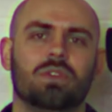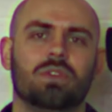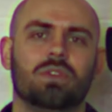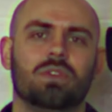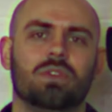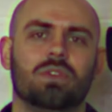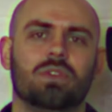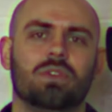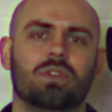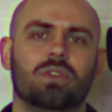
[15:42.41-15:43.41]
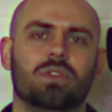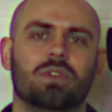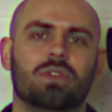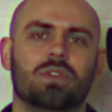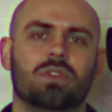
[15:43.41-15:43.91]

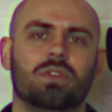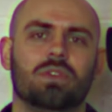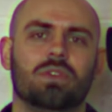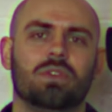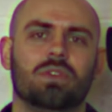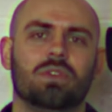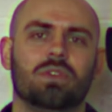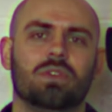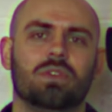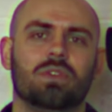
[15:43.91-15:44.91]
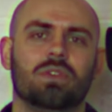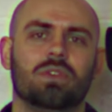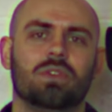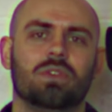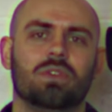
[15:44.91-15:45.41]

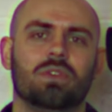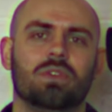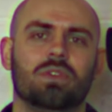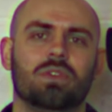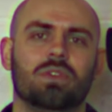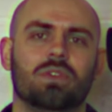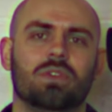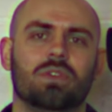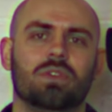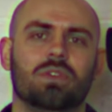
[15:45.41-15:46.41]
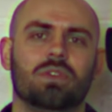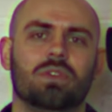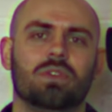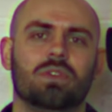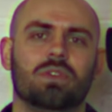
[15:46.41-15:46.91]

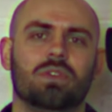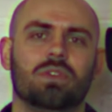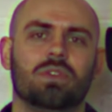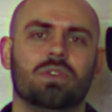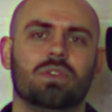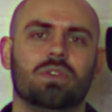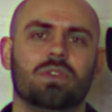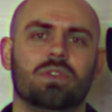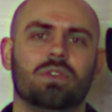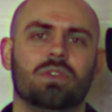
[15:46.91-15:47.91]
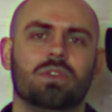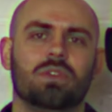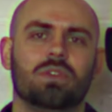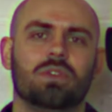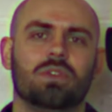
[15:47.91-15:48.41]

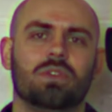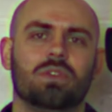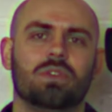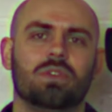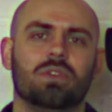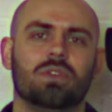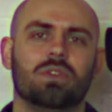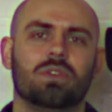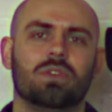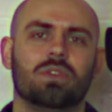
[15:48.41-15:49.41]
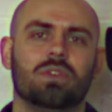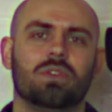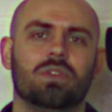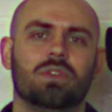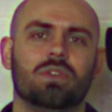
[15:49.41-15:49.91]

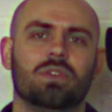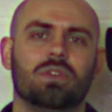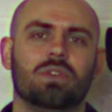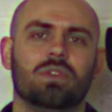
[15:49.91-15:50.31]
This person isn't speaking.